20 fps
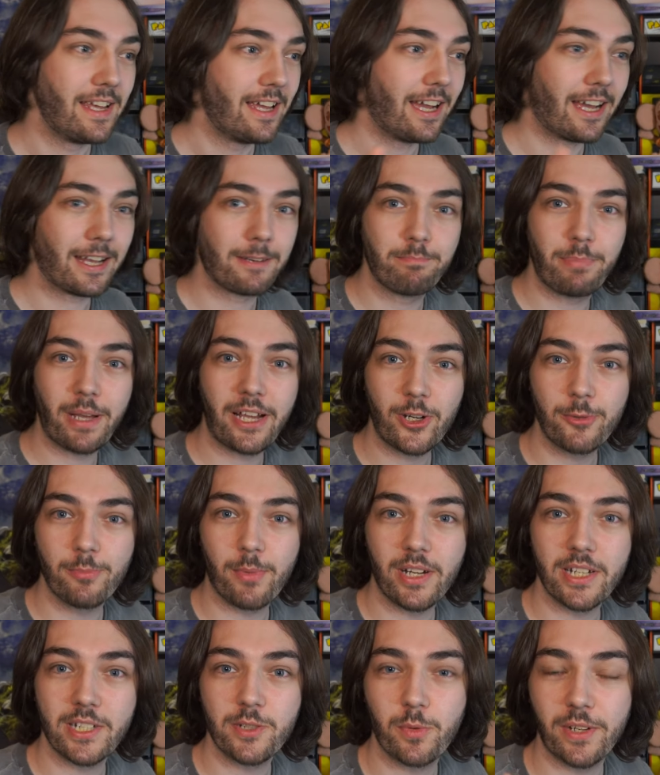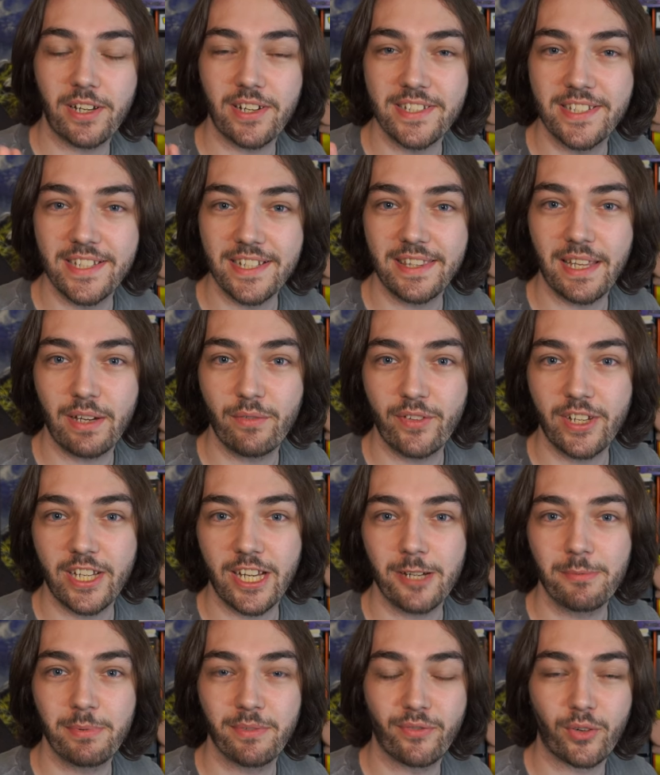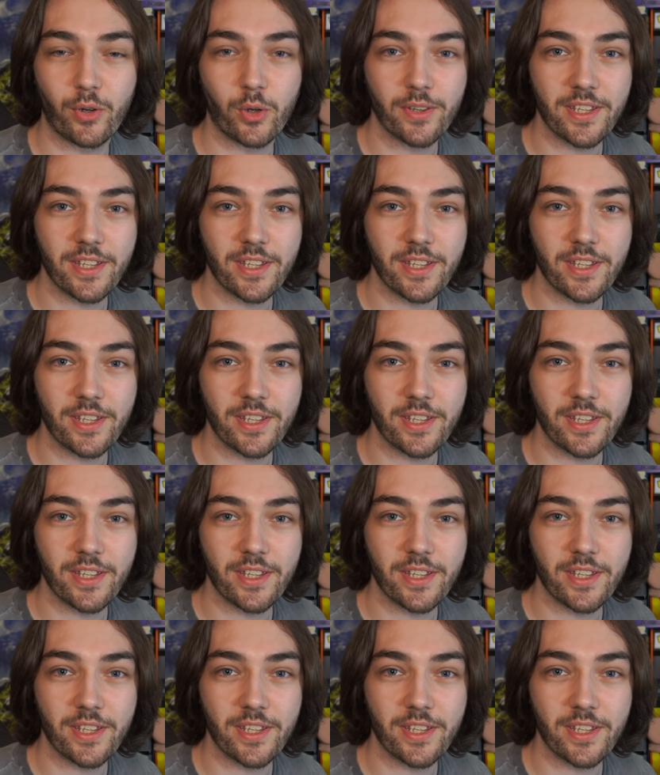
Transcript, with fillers: And bear in mind, when I did that video before,